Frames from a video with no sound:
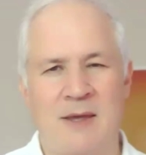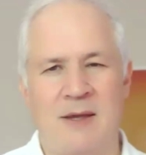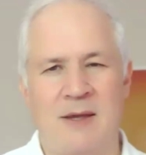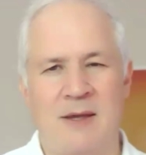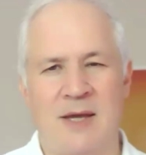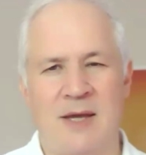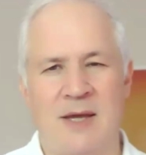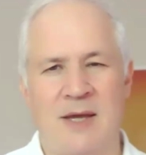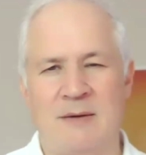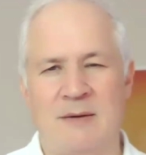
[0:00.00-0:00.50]

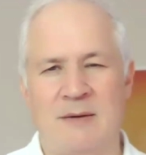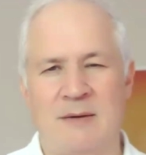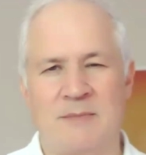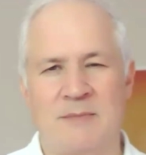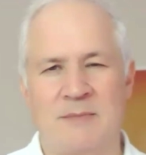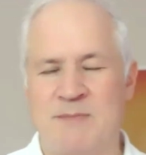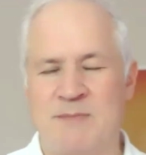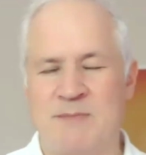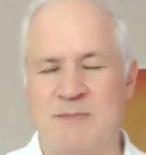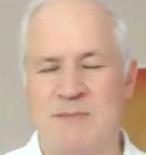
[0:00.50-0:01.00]
And
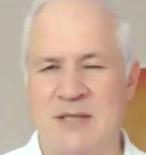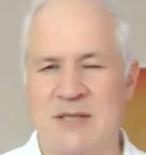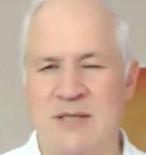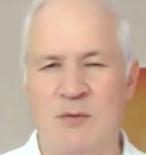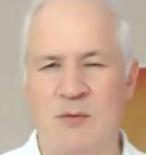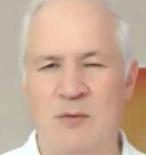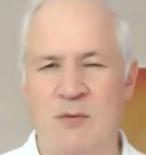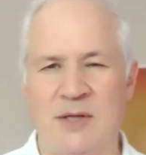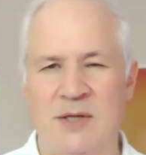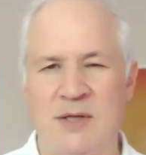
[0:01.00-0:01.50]
especially,
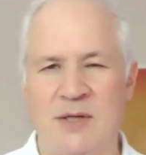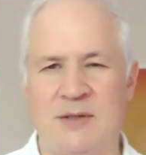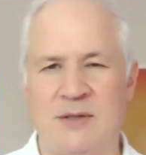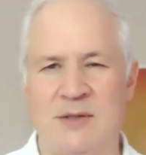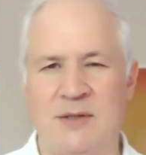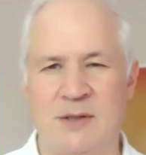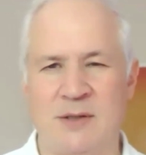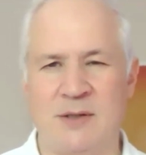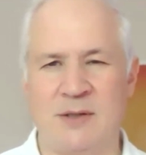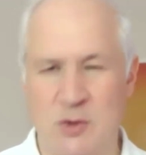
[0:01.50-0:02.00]
we need
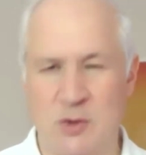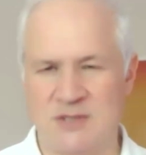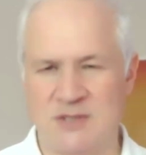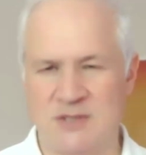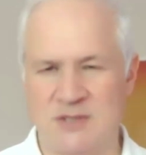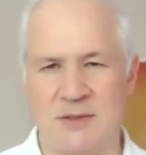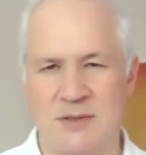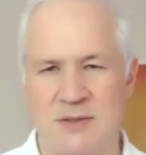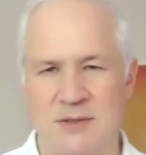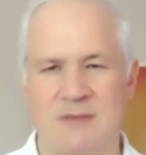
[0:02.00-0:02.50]
the
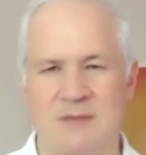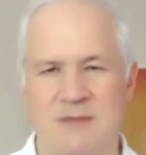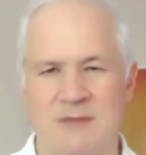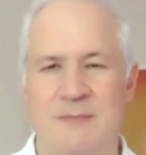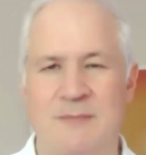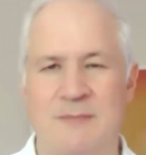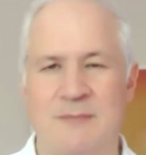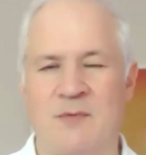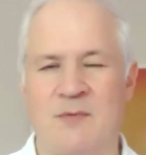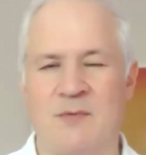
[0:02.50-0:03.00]
consistency,
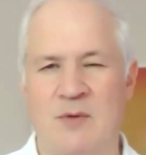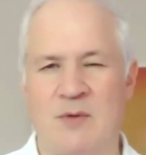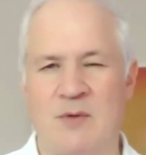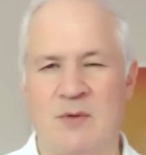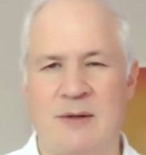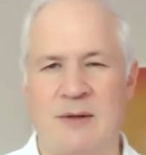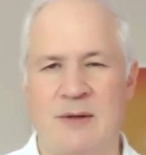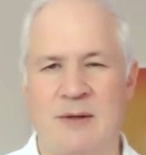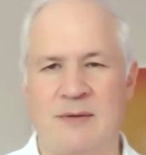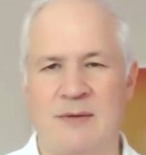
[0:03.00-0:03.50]

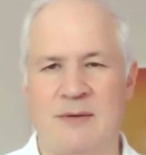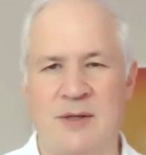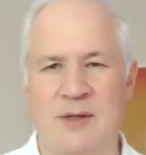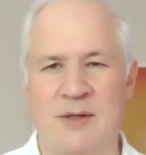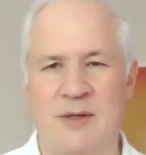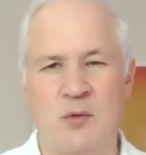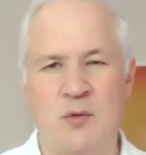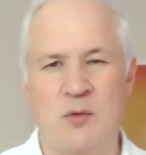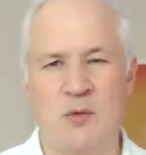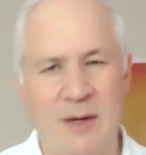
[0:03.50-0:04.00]
the
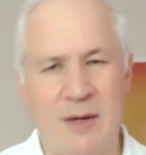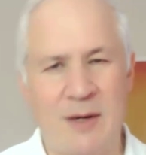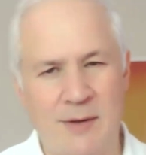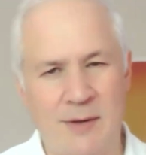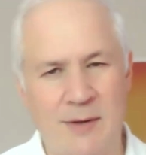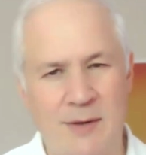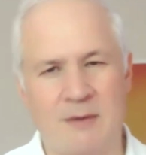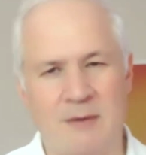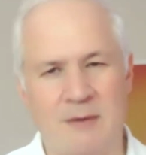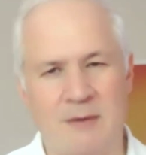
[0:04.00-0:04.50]

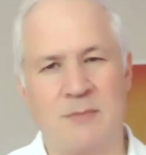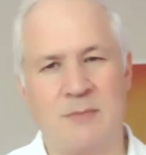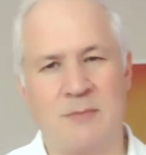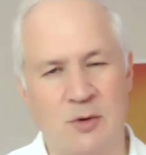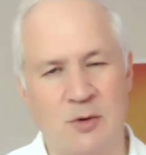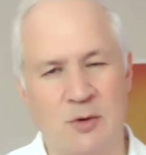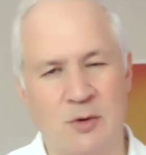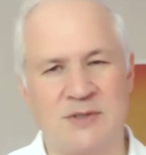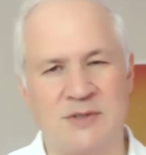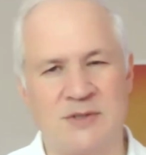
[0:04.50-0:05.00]
regular,
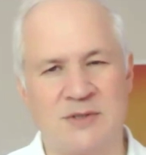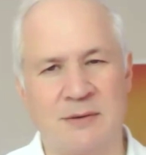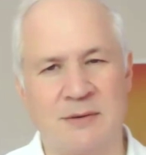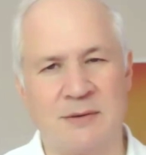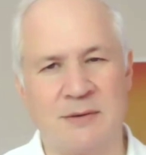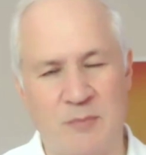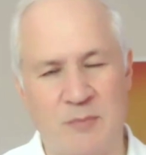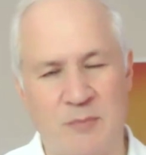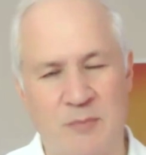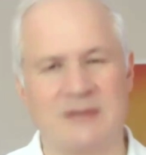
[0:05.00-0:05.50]

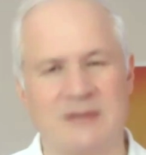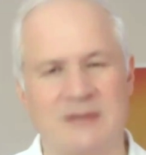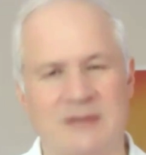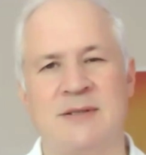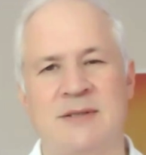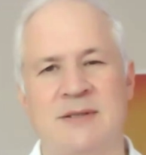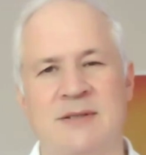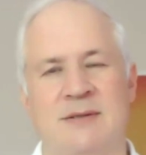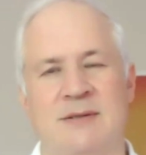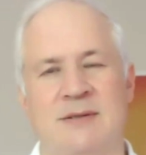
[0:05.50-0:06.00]
constant
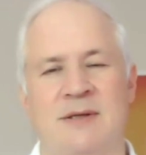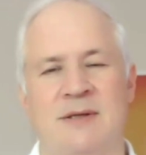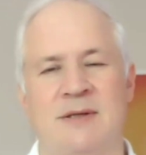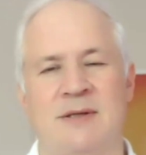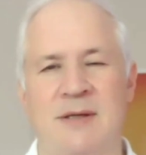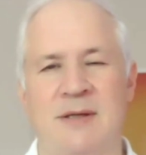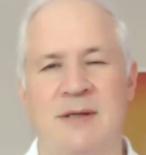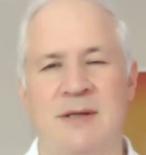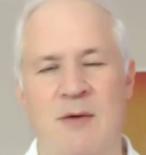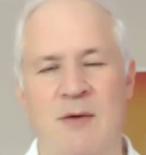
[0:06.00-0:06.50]
practice
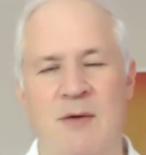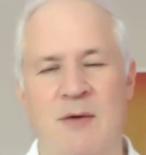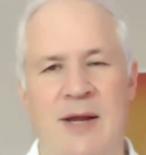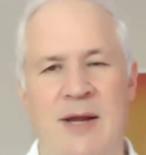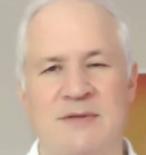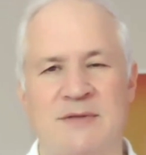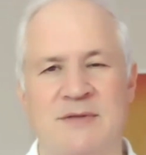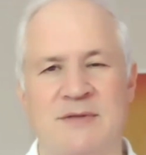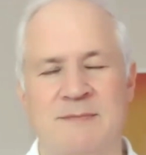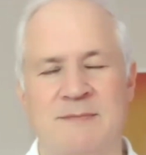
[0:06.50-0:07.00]
in our
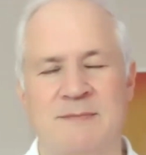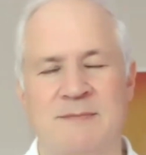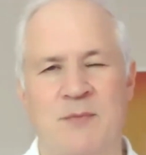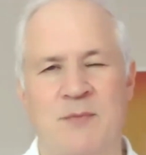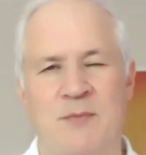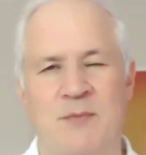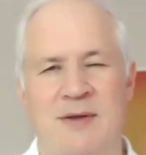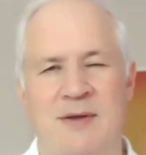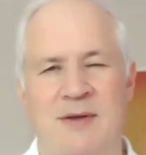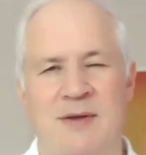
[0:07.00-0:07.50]
lives.
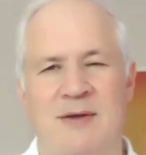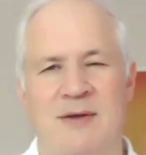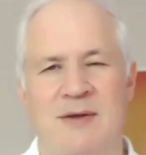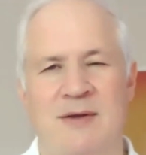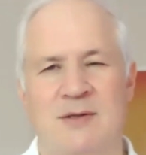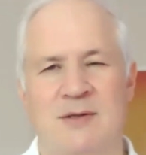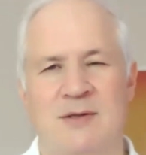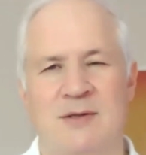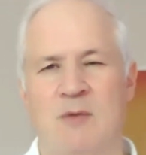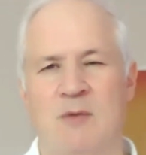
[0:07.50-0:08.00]

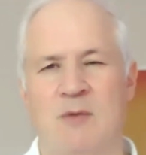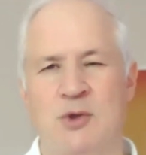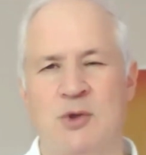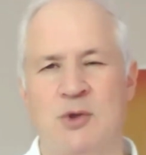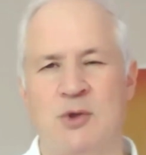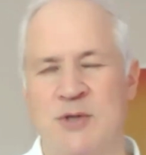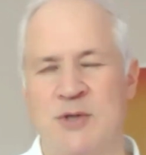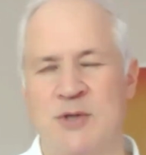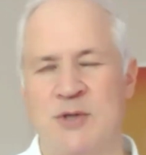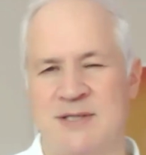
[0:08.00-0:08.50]
So, I would
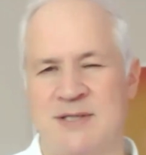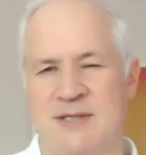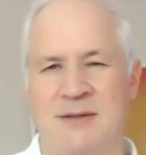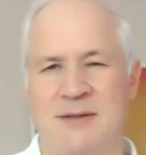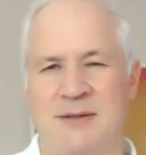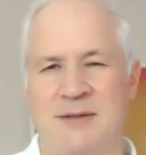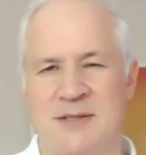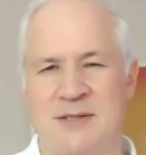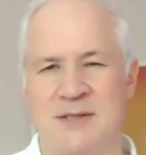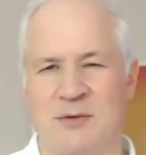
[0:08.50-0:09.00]
suggest that
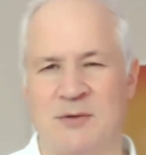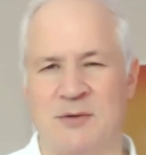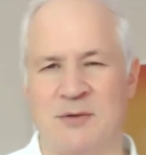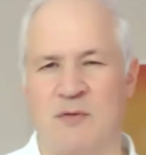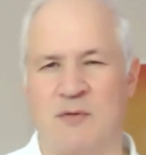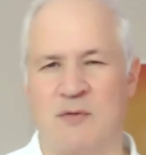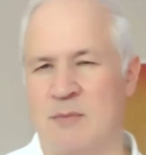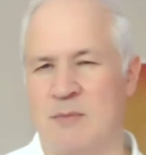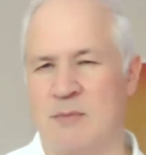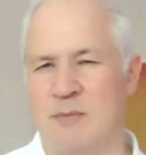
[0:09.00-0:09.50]
instead of
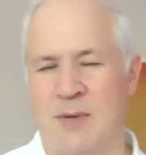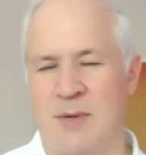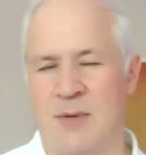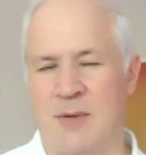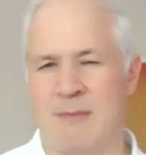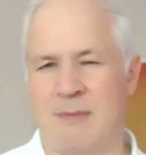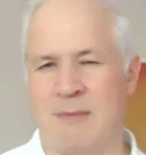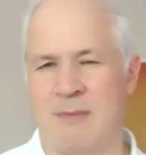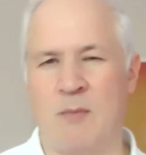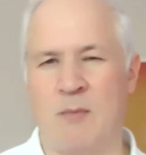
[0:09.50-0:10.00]

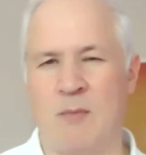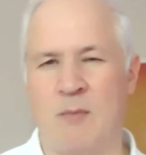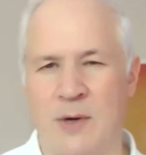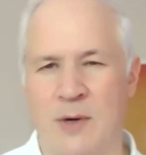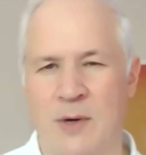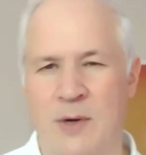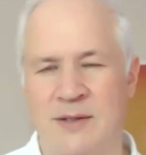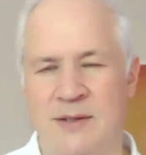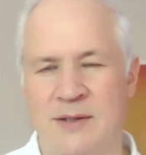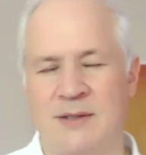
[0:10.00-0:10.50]
having more
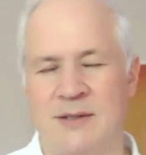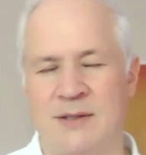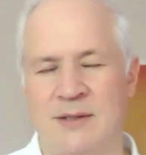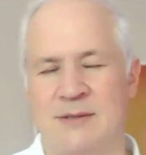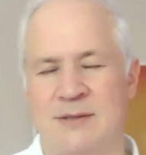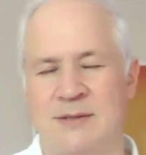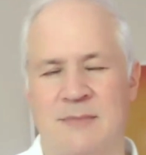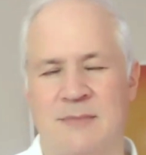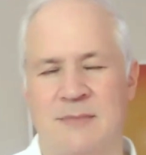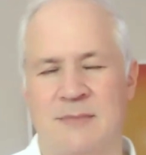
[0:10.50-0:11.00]

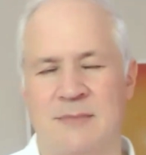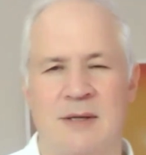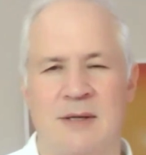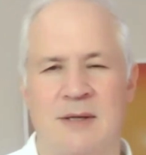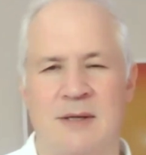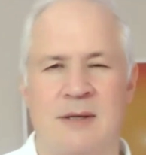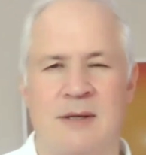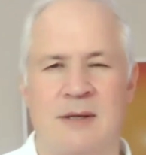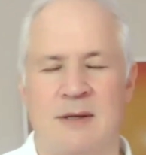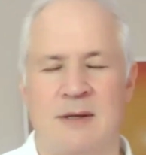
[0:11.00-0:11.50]
ideas,
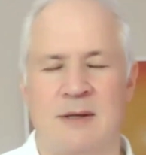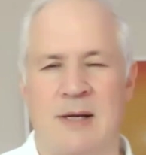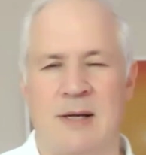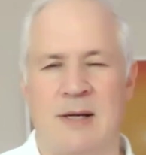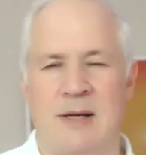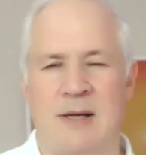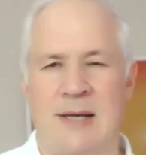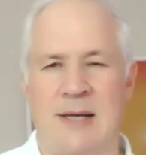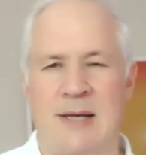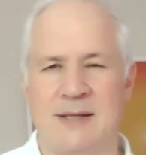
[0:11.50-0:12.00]

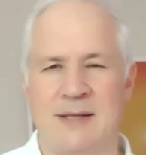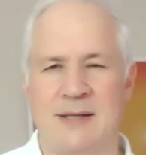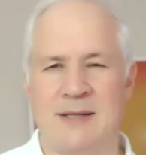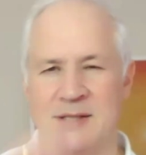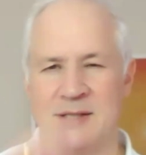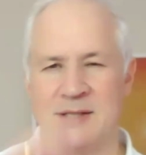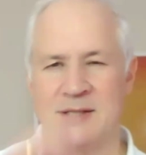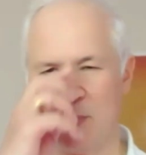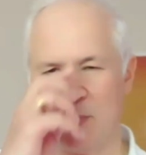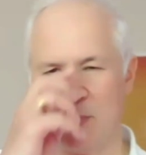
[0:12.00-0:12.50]
let us
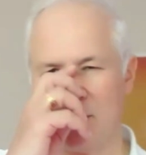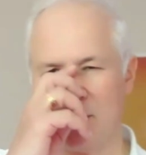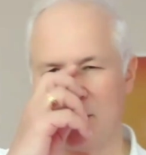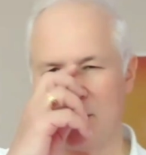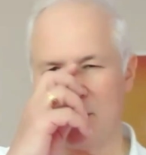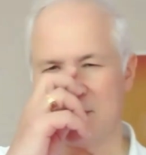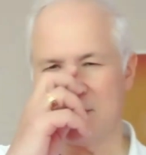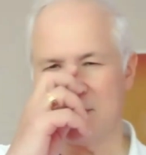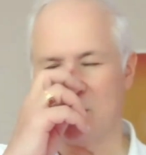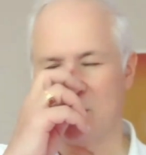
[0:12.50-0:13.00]

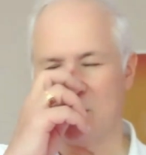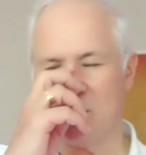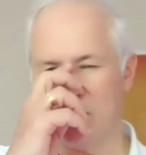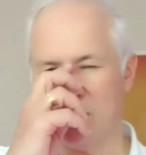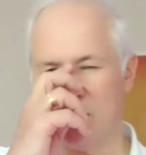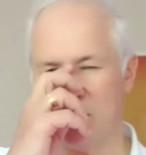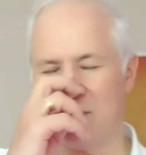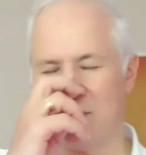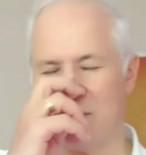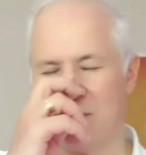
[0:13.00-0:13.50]
experience
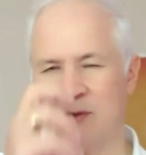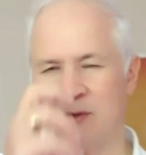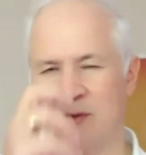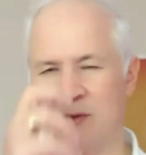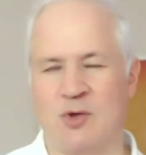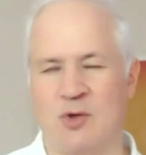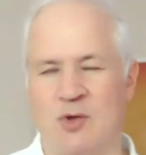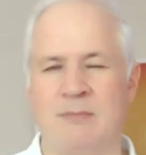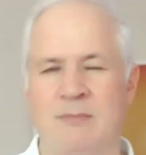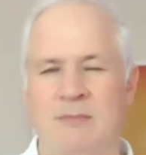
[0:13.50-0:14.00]
with uh,
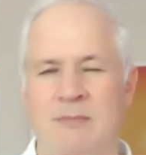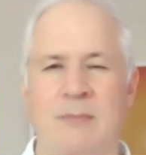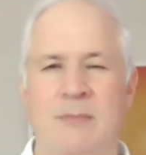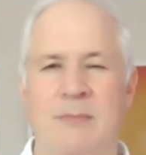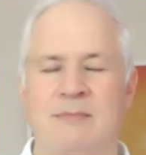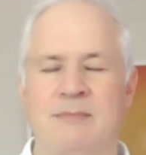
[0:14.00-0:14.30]
some